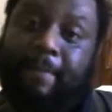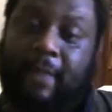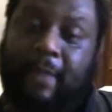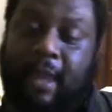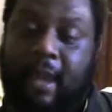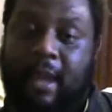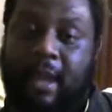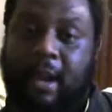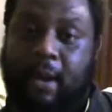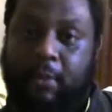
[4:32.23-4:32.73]

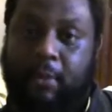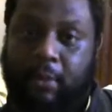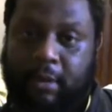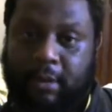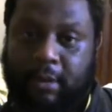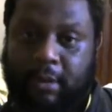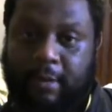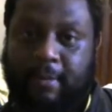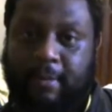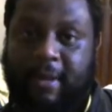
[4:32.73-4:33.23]
And I
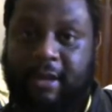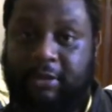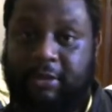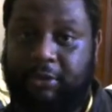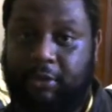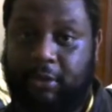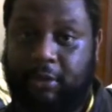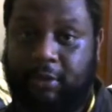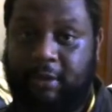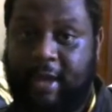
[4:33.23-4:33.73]
wanted to make
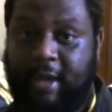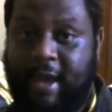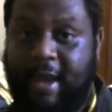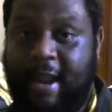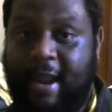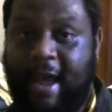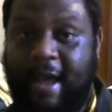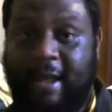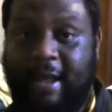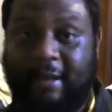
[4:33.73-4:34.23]
sure that
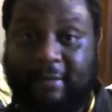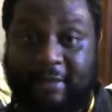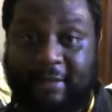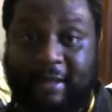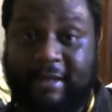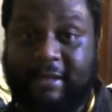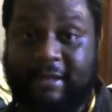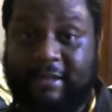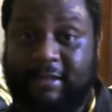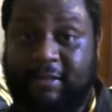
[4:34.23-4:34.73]
I at
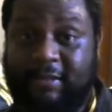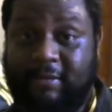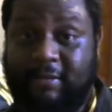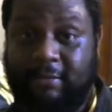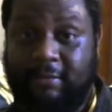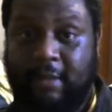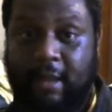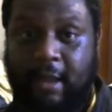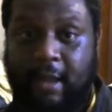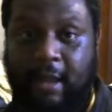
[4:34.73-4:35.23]
least
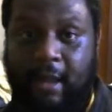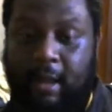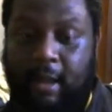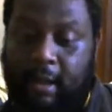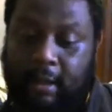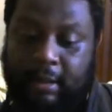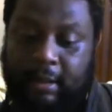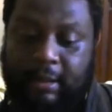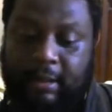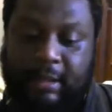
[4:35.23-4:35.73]

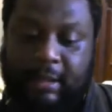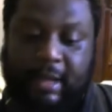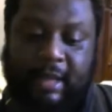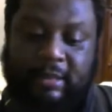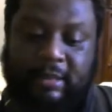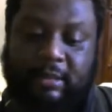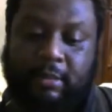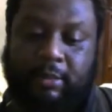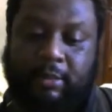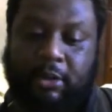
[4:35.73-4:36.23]
get
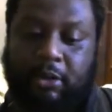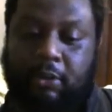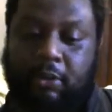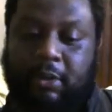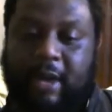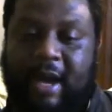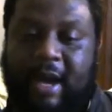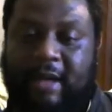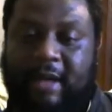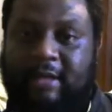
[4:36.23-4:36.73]
some of you
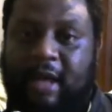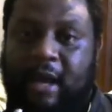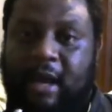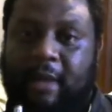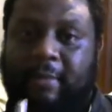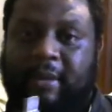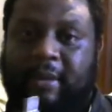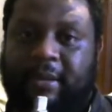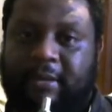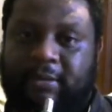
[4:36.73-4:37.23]
guys'
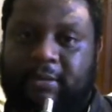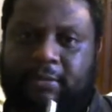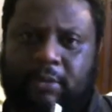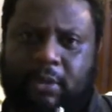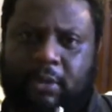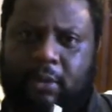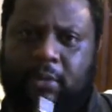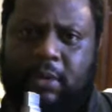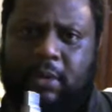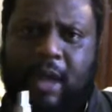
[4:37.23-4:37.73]
comments.
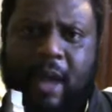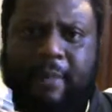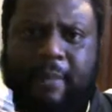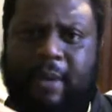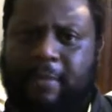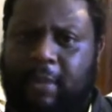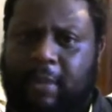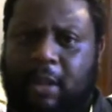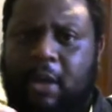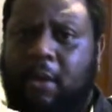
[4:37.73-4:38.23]

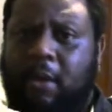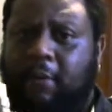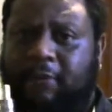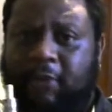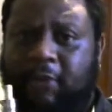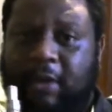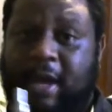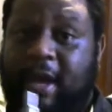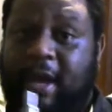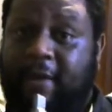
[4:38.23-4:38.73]
Comment below if
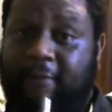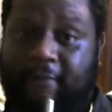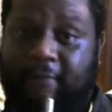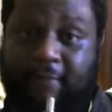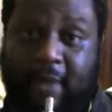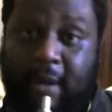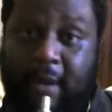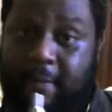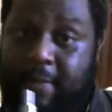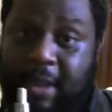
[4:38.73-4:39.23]
you got an
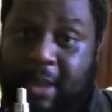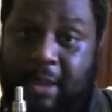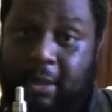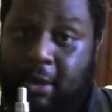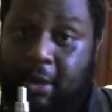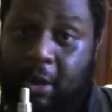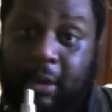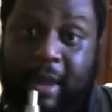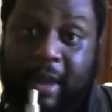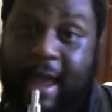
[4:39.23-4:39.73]

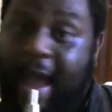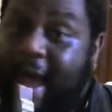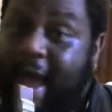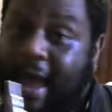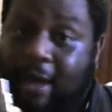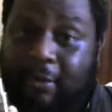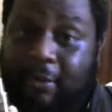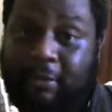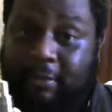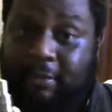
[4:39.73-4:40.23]
opinion on it.
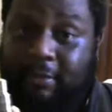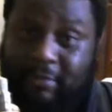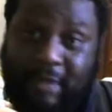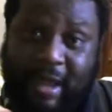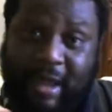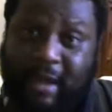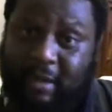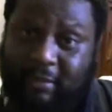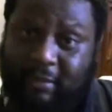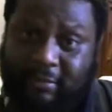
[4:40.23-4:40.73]

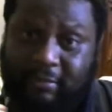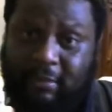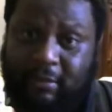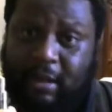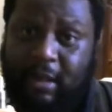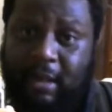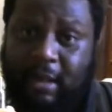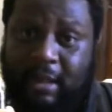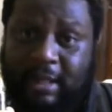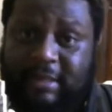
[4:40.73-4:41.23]
Yeah,
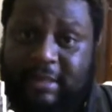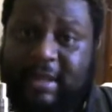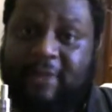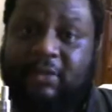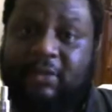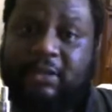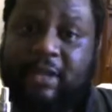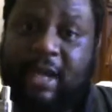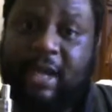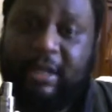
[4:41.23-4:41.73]
let's have a
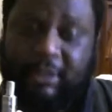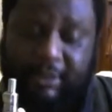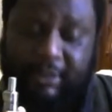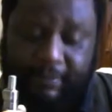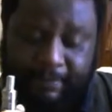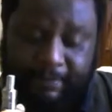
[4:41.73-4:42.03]
discussion.